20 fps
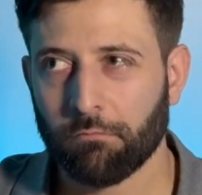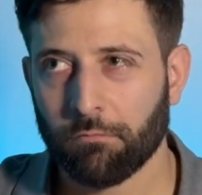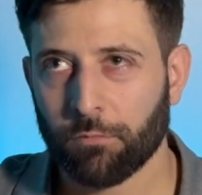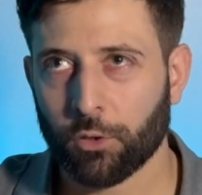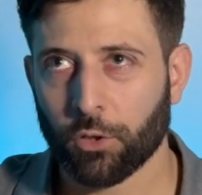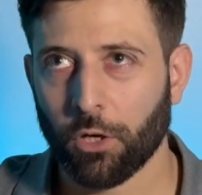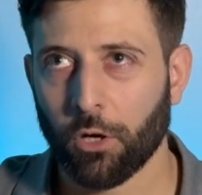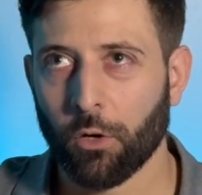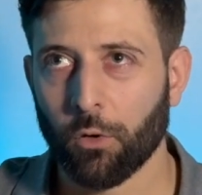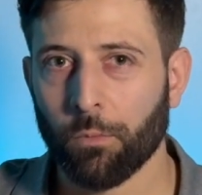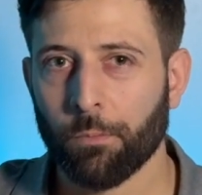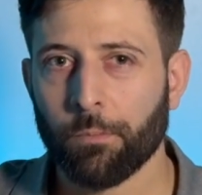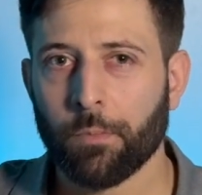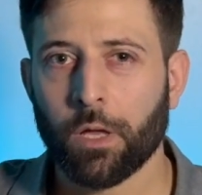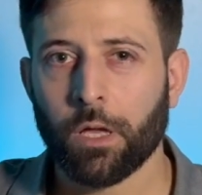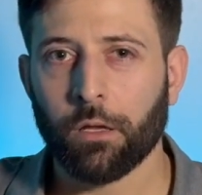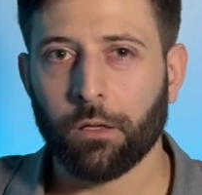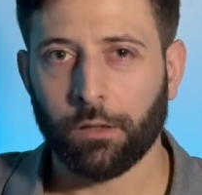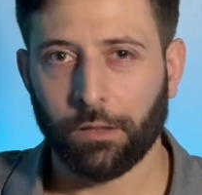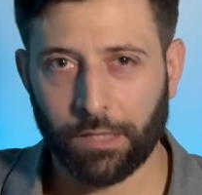So
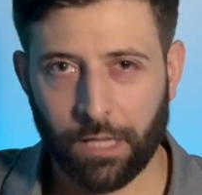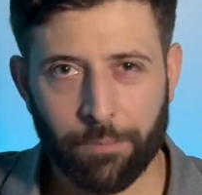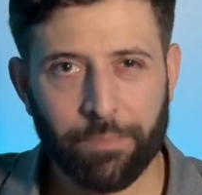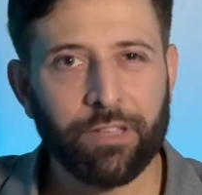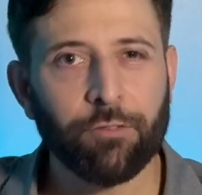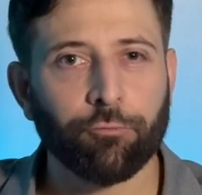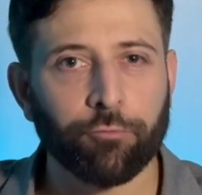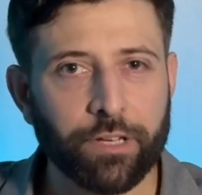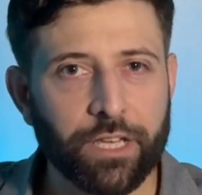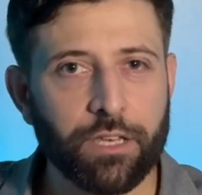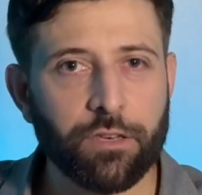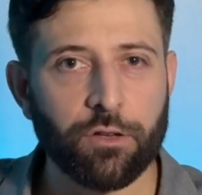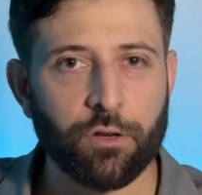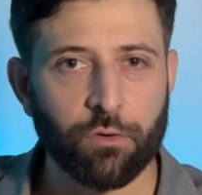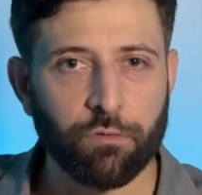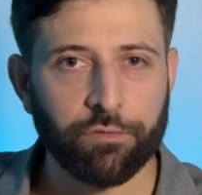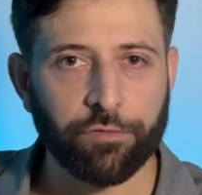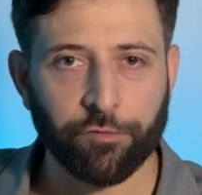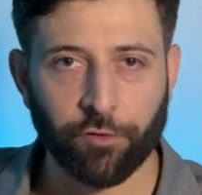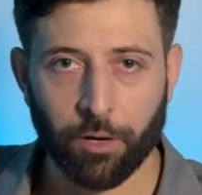let me read
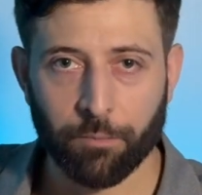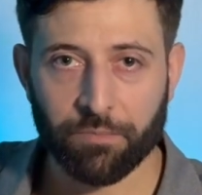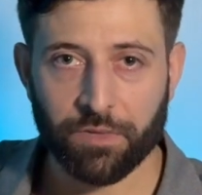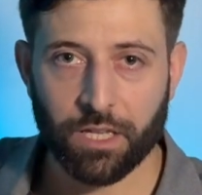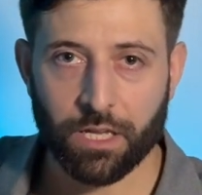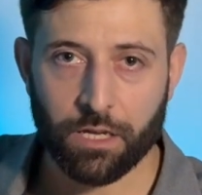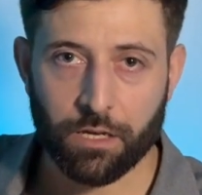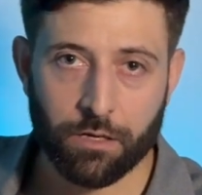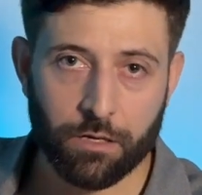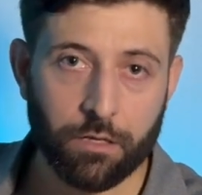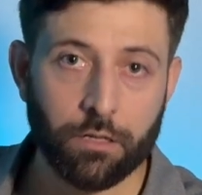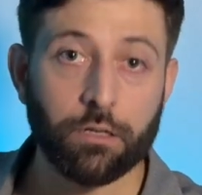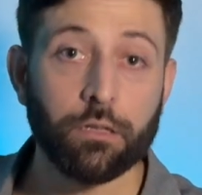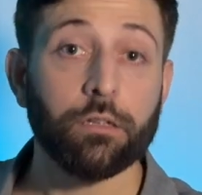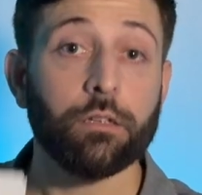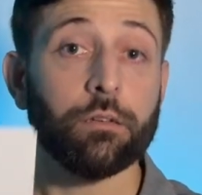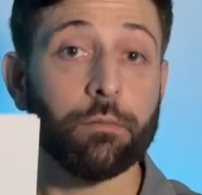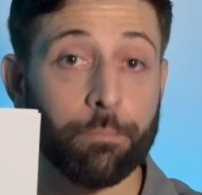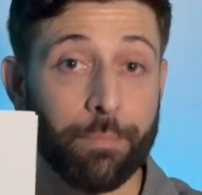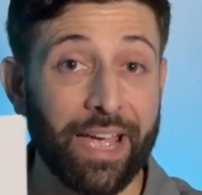you from the
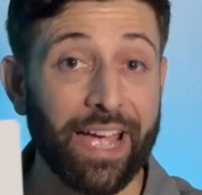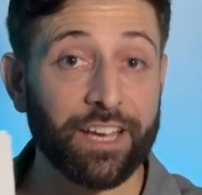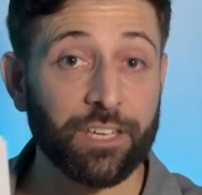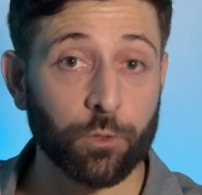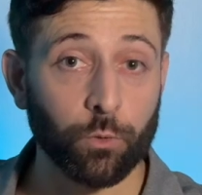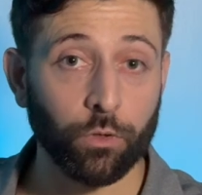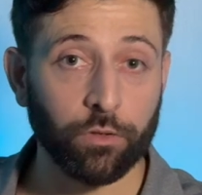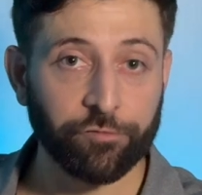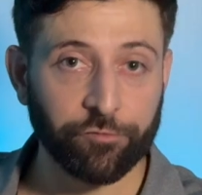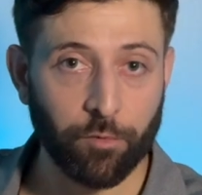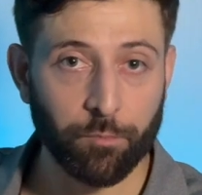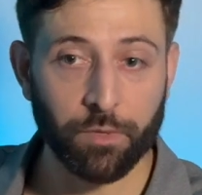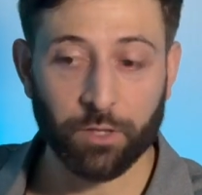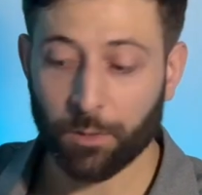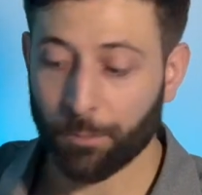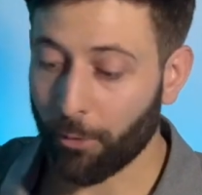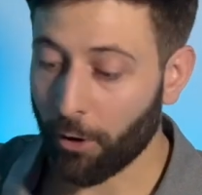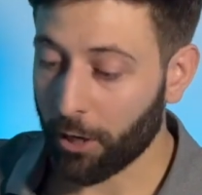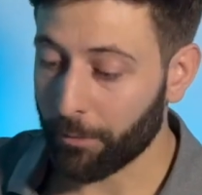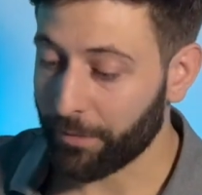manual from the
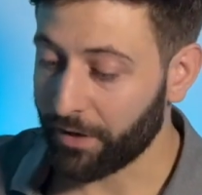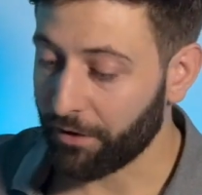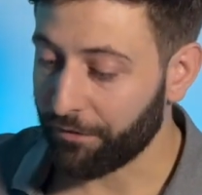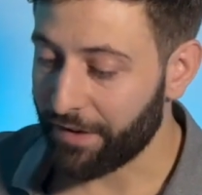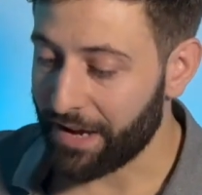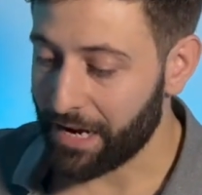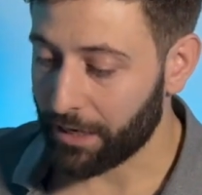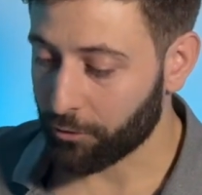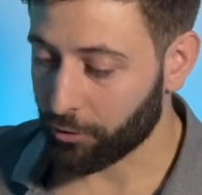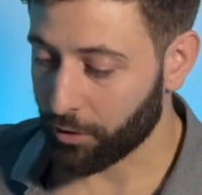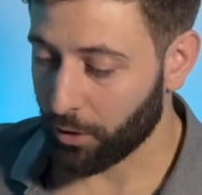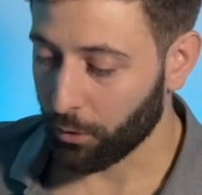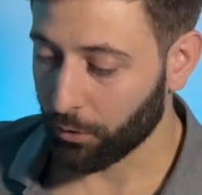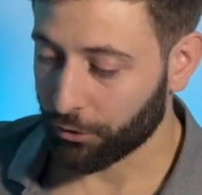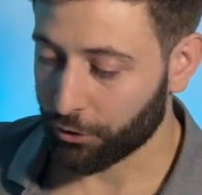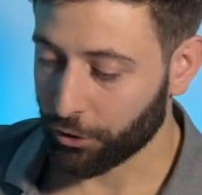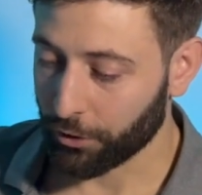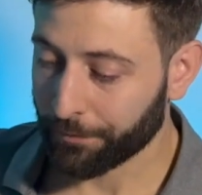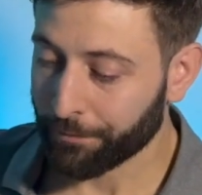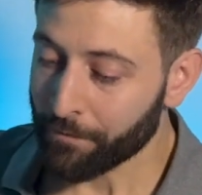Department of
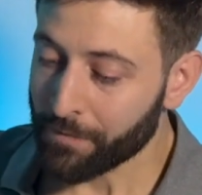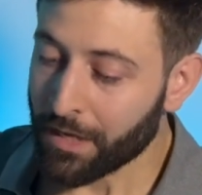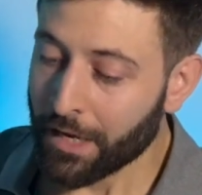Agriculture.